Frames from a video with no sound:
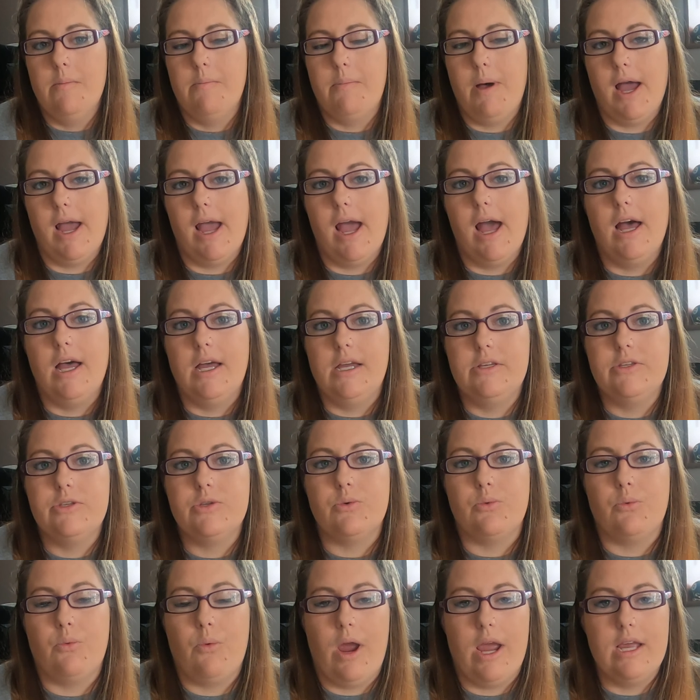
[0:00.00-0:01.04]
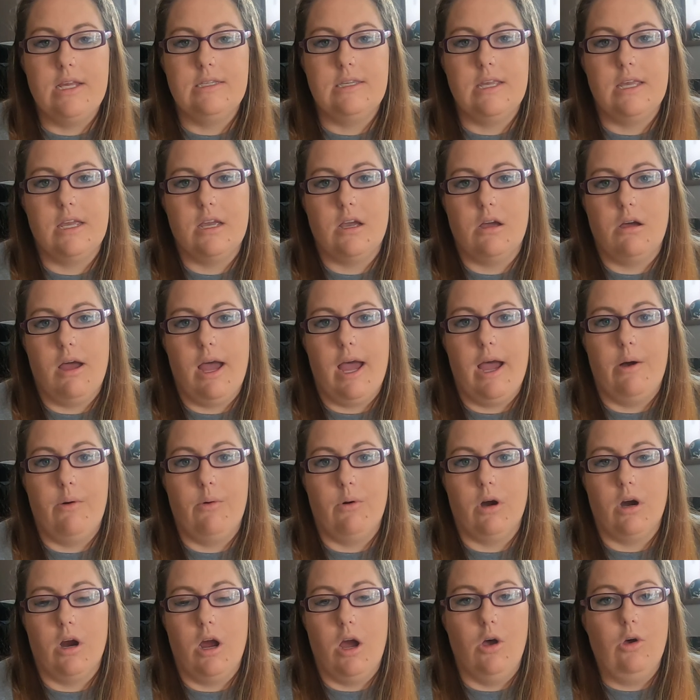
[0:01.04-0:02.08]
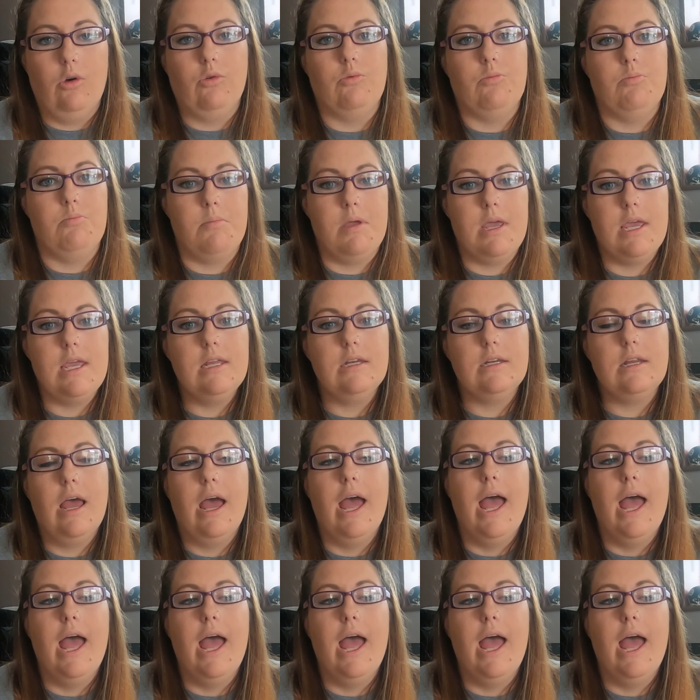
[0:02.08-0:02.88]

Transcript: by us raising our own meat